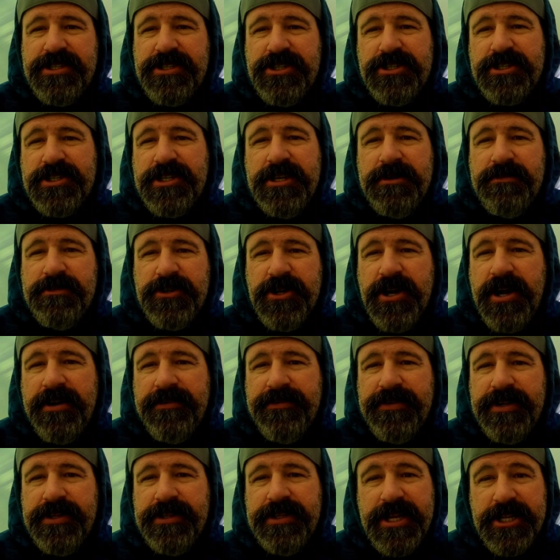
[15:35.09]
Just keep
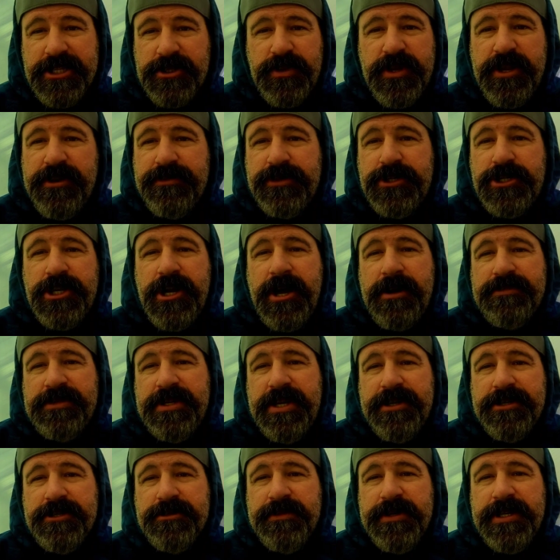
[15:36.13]
driving it. That's what every shop
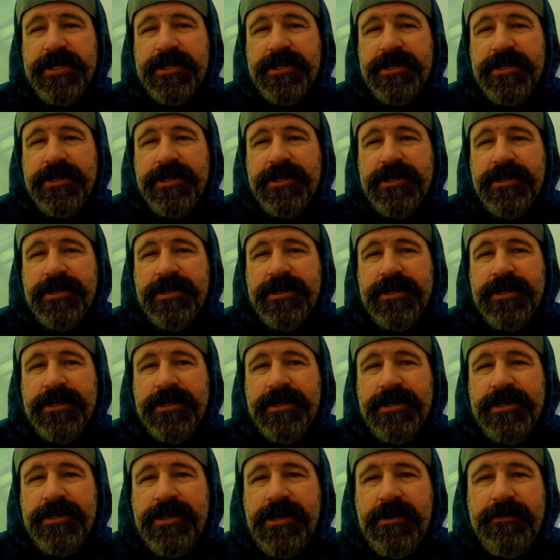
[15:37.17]
tells me.
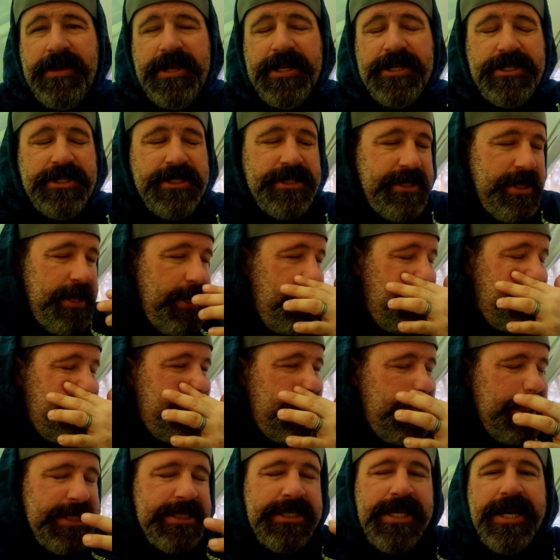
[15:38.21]
I mean, it's
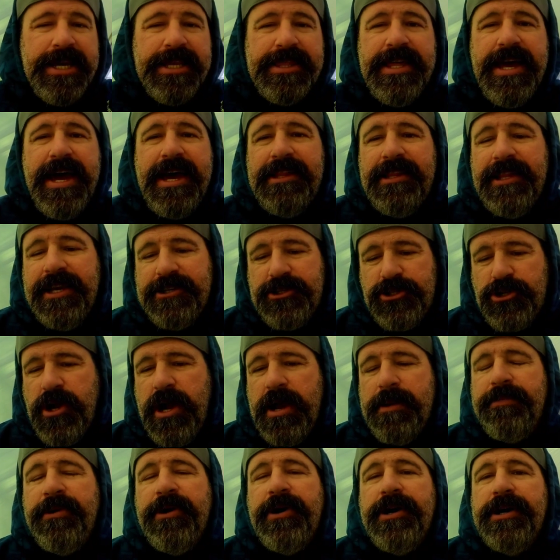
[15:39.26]
things like that, like
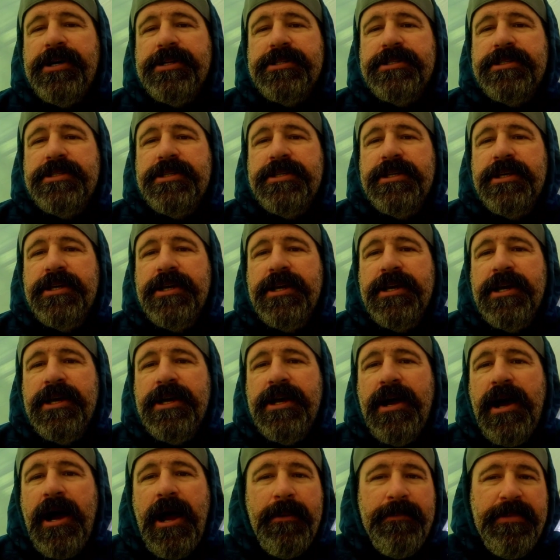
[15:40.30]
tripods.
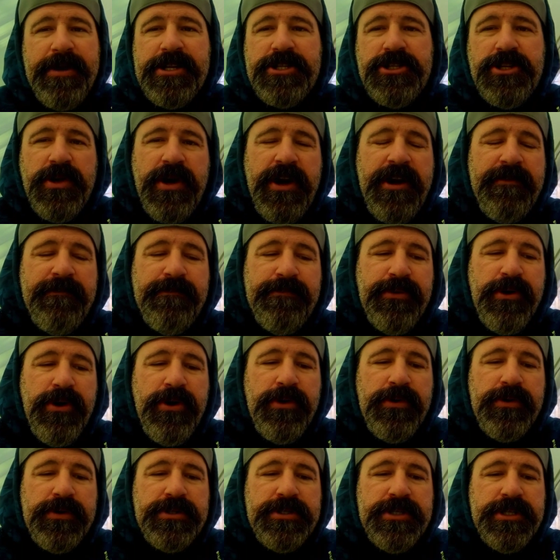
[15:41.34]
I bet you I
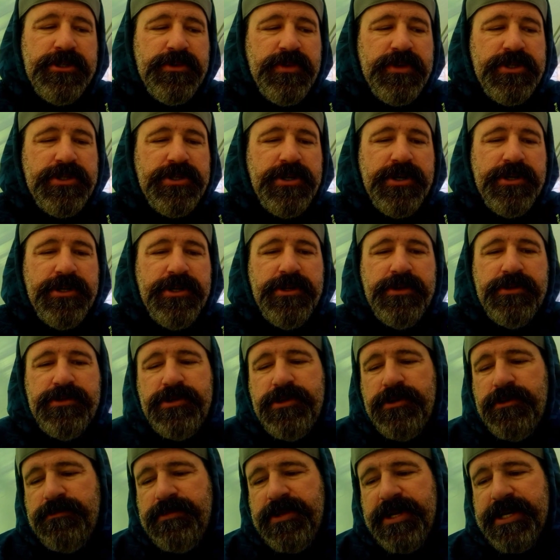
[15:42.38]
broke, since we started
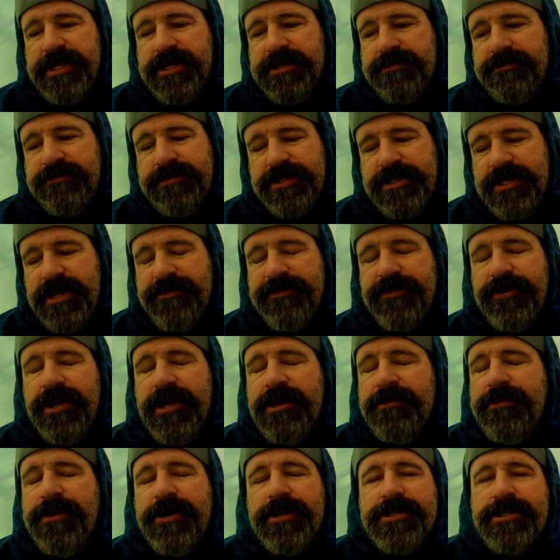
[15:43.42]
YouTube like 7 or
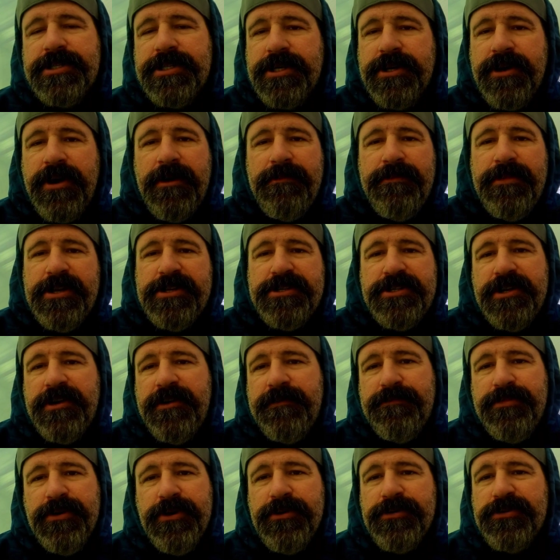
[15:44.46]
8 months ago, I bet you I
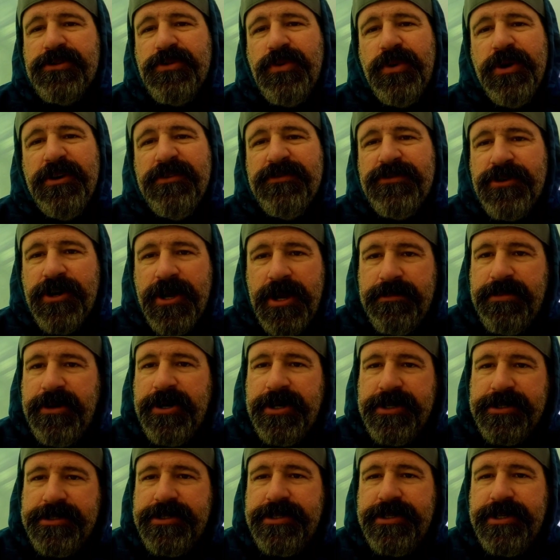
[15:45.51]
broke 12
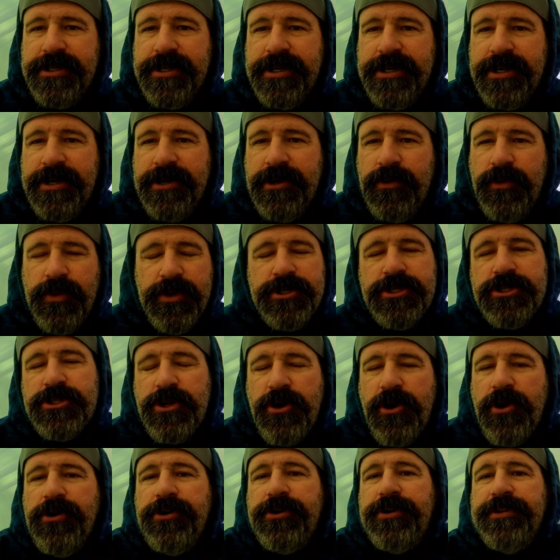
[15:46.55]
tripods. We're just
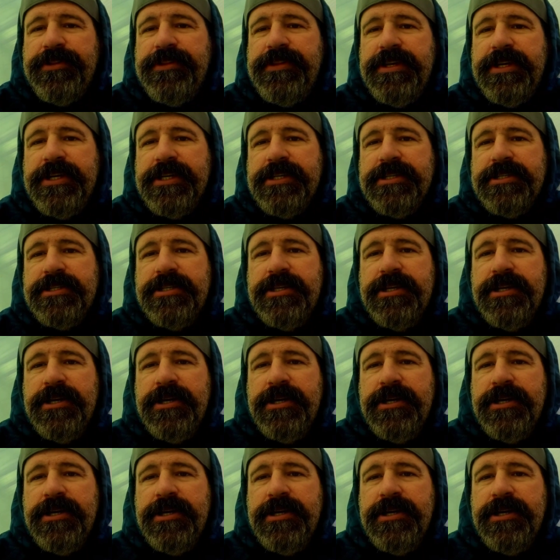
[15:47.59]
hard on things.